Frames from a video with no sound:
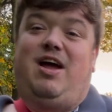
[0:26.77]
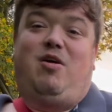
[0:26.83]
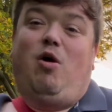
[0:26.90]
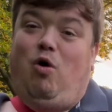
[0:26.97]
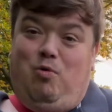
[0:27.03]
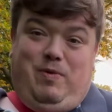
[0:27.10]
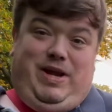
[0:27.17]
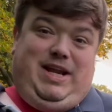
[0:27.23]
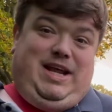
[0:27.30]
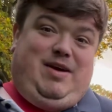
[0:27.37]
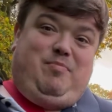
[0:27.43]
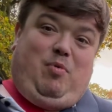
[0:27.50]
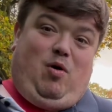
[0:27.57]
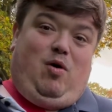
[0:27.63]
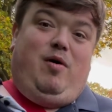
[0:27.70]
or read
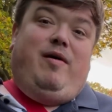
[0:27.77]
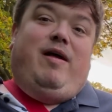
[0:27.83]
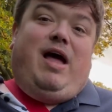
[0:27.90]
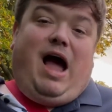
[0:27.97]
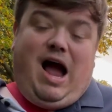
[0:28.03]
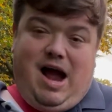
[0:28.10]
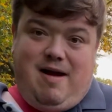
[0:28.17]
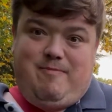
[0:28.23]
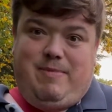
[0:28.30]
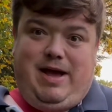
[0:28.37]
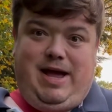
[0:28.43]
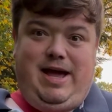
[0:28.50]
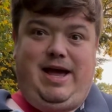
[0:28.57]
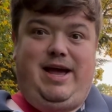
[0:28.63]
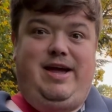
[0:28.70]
it. But I'm
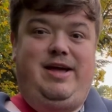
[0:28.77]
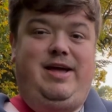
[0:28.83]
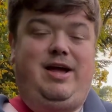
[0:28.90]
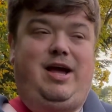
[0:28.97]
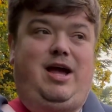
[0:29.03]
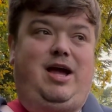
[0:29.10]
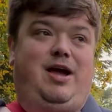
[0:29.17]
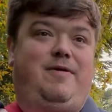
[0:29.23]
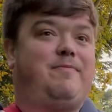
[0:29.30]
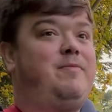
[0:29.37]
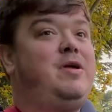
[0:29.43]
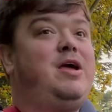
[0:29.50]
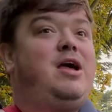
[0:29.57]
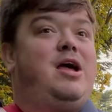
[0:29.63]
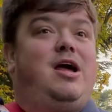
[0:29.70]
here to
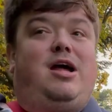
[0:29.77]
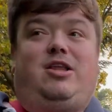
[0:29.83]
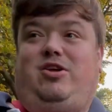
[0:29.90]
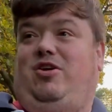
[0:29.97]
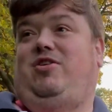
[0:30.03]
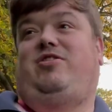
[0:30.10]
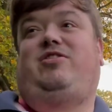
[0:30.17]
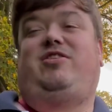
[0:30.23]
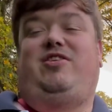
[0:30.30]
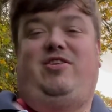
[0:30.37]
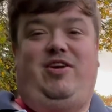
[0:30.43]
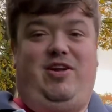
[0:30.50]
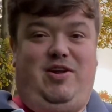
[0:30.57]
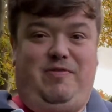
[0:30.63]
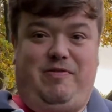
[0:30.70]

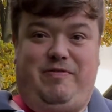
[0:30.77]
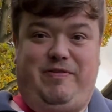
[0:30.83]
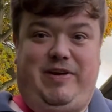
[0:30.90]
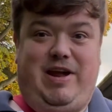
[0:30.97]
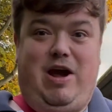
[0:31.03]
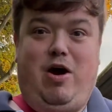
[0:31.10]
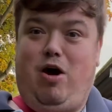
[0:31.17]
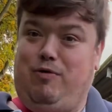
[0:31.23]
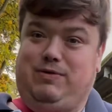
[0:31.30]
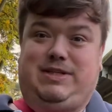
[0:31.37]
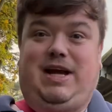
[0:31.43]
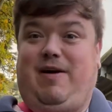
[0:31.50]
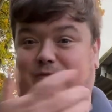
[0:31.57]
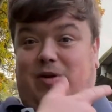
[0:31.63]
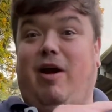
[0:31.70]
do another video.
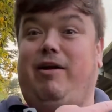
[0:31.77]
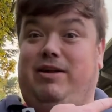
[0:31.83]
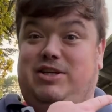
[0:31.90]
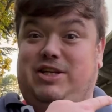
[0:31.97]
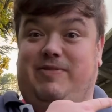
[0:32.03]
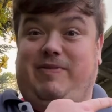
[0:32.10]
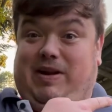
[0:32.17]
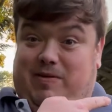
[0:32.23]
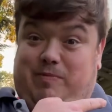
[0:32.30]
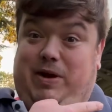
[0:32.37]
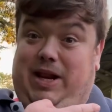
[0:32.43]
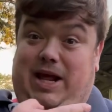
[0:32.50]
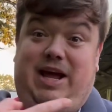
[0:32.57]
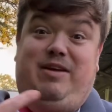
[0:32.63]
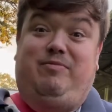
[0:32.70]
Obviously, I'm going to gym in a
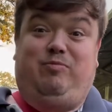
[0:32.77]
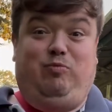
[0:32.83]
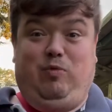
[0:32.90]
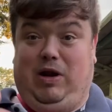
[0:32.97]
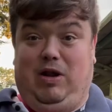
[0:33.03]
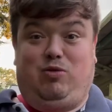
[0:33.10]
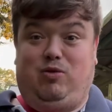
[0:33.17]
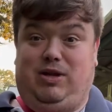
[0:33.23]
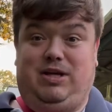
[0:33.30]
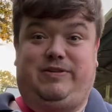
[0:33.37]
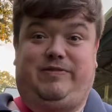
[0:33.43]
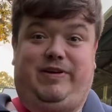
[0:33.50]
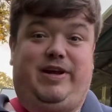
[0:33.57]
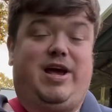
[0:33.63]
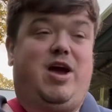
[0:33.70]
minute when I've done this
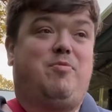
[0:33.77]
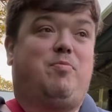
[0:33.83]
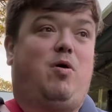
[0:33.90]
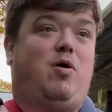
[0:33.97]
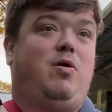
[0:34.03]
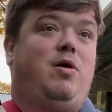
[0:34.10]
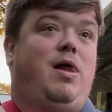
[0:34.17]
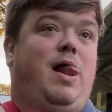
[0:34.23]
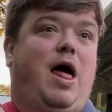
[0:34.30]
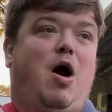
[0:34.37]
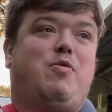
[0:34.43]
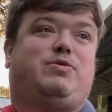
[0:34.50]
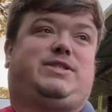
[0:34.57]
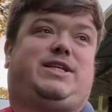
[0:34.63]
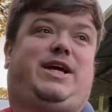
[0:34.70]
video, but
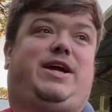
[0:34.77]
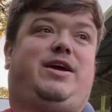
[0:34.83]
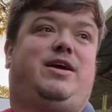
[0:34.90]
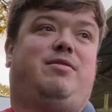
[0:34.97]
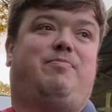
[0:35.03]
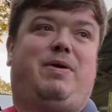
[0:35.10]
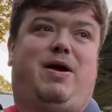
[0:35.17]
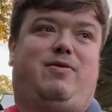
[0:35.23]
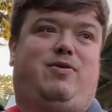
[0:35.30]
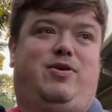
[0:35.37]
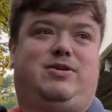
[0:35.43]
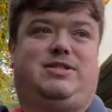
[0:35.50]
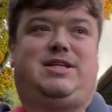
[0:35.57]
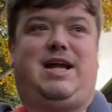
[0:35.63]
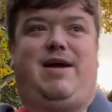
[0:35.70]
obviously, a bit of
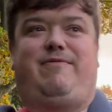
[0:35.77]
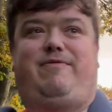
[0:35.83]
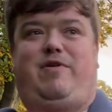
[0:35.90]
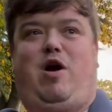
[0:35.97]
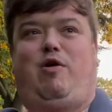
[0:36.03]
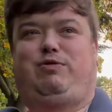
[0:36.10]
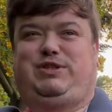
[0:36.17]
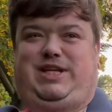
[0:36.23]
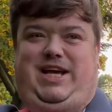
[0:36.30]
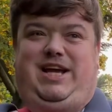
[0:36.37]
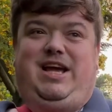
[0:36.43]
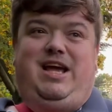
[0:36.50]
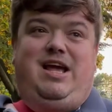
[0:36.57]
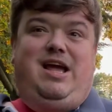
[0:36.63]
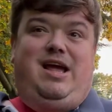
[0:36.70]
news to get through. Obviously,
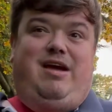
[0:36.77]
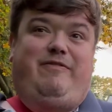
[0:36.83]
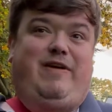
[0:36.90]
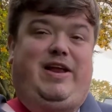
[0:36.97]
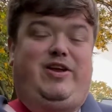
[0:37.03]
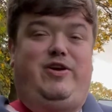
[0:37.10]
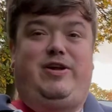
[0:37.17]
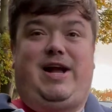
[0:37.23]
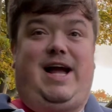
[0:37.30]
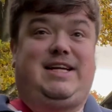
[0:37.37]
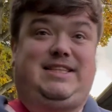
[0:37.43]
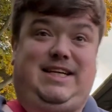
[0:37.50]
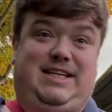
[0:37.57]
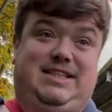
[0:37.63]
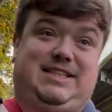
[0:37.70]
if any of you guys
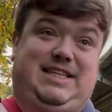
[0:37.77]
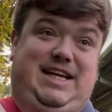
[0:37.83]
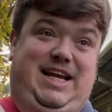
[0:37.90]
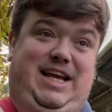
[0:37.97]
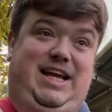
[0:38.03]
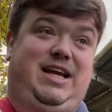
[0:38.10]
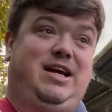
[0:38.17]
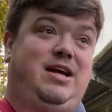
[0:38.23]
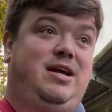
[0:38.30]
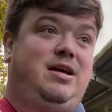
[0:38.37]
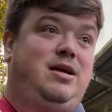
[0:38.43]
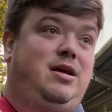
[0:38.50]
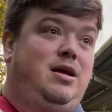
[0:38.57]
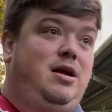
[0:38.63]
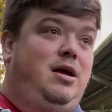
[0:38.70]
didn't see
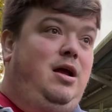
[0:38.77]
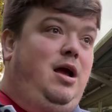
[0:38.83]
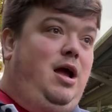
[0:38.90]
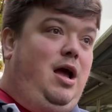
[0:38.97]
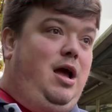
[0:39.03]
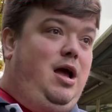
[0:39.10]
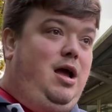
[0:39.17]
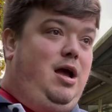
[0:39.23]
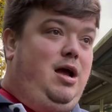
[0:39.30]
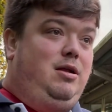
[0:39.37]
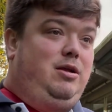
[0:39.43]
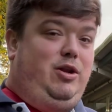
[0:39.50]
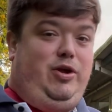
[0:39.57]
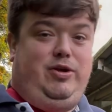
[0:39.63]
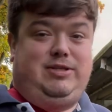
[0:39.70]
the
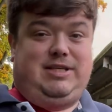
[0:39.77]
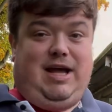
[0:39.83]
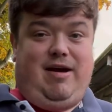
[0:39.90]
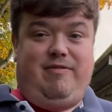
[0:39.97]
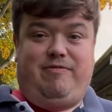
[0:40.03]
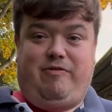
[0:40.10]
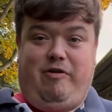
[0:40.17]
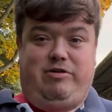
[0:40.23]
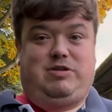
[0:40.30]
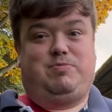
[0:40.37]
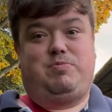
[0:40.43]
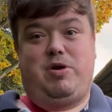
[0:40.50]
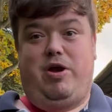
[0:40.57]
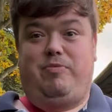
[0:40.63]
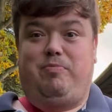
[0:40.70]
news that Forest
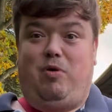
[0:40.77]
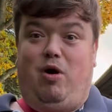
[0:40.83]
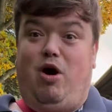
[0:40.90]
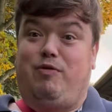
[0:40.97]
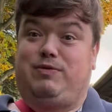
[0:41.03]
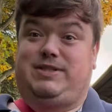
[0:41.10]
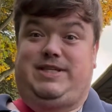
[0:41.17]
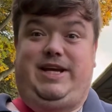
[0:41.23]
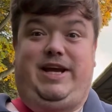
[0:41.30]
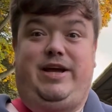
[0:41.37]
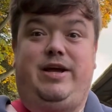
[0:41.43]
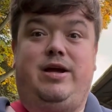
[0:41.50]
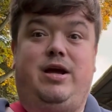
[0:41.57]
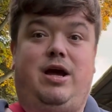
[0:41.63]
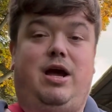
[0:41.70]
broke, but obviously
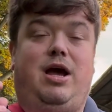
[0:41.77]
quite